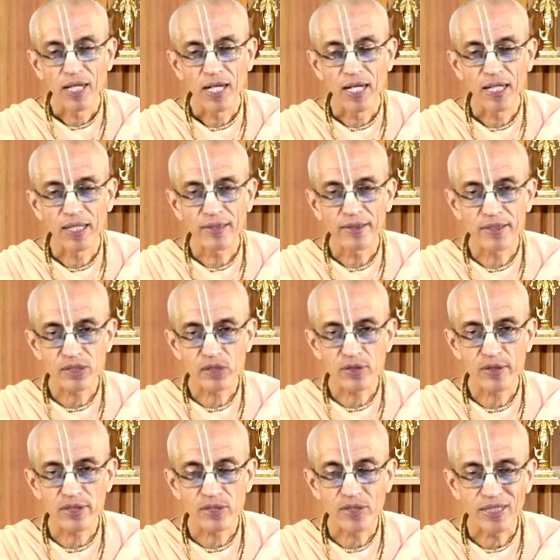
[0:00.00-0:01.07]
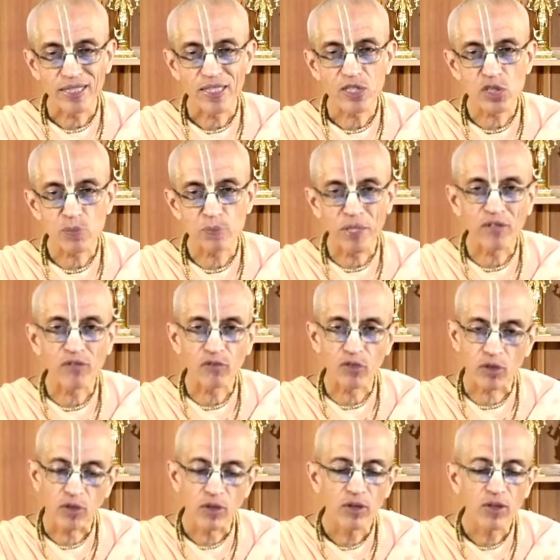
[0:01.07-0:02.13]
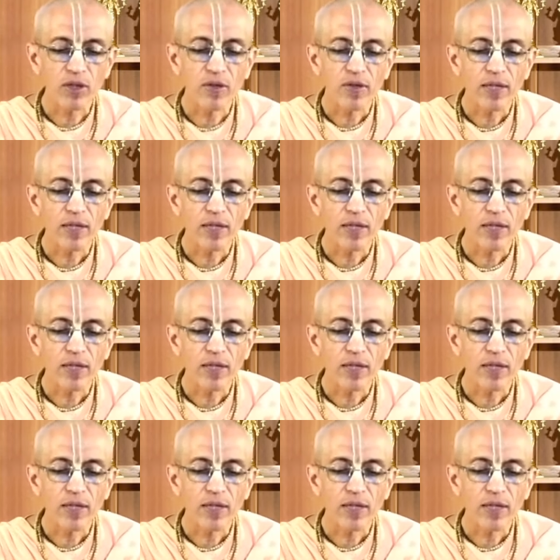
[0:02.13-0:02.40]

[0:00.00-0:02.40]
and distress is painful.